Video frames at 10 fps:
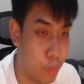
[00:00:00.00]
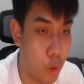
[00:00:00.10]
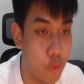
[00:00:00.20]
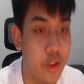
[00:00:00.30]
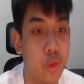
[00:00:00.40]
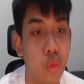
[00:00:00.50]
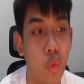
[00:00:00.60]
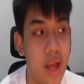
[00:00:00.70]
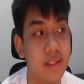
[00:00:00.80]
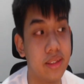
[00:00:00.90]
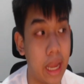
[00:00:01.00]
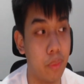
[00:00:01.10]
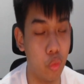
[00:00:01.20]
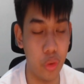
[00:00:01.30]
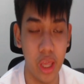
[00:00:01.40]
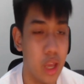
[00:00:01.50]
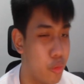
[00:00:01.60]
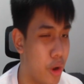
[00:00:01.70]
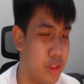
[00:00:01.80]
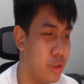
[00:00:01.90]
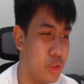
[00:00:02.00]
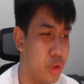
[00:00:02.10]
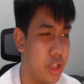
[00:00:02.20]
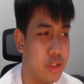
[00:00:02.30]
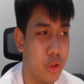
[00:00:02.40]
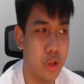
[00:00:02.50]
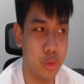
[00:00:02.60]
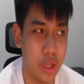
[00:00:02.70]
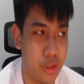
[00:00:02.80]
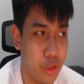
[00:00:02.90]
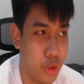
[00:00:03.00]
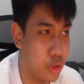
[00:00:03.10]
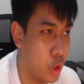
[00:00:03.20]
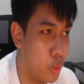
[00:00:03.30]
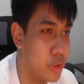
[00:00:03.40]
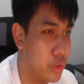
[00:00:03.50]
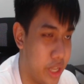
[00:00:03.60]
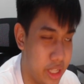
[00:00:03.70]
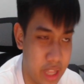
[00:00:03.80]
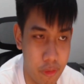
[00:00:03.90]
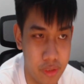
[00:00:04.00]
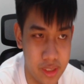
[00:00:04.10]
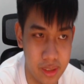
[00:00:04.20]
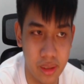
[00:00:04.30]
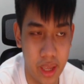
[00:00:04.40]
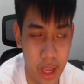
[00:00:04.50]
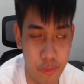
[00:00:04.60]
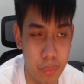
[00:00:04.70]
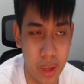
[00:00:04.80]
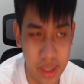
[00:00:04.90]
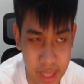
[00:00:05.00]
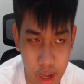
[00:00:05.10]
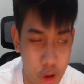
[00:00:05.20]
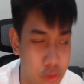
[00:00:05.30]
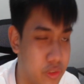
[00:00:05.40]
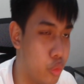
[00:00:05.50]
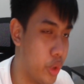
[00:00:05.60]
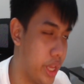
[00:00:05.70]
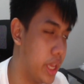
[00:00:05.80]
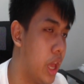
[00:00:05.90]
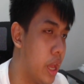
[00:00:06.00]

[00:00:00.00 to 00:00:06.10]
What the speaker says: profit 1 time a week. Whether you can choose whether you're going to eat every Monday of the week,